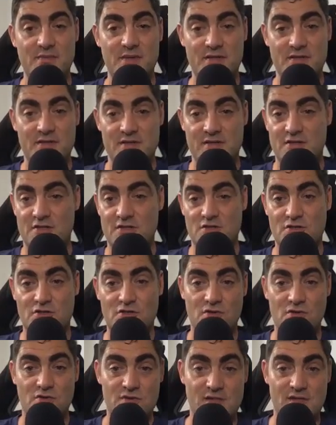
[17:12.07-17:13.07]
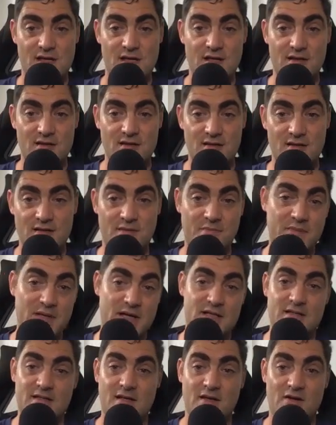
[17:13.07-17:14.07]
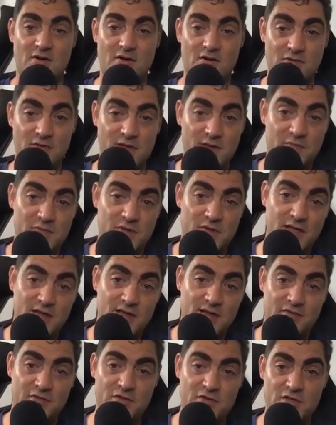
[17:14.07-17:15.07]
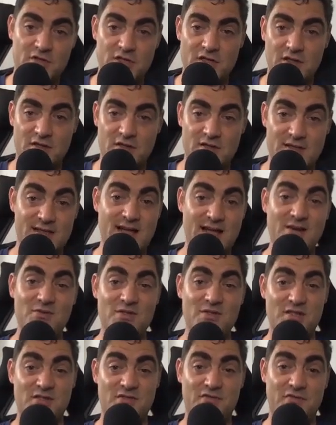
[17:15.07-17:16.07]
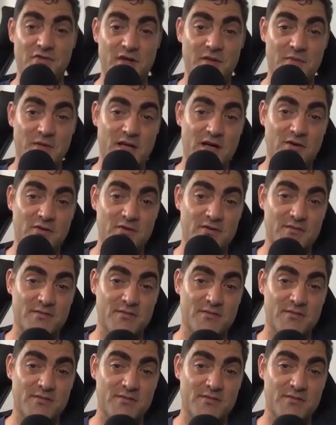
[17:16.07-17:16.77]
because it just shows that the past cannot really predict the future, because that would just freak me out.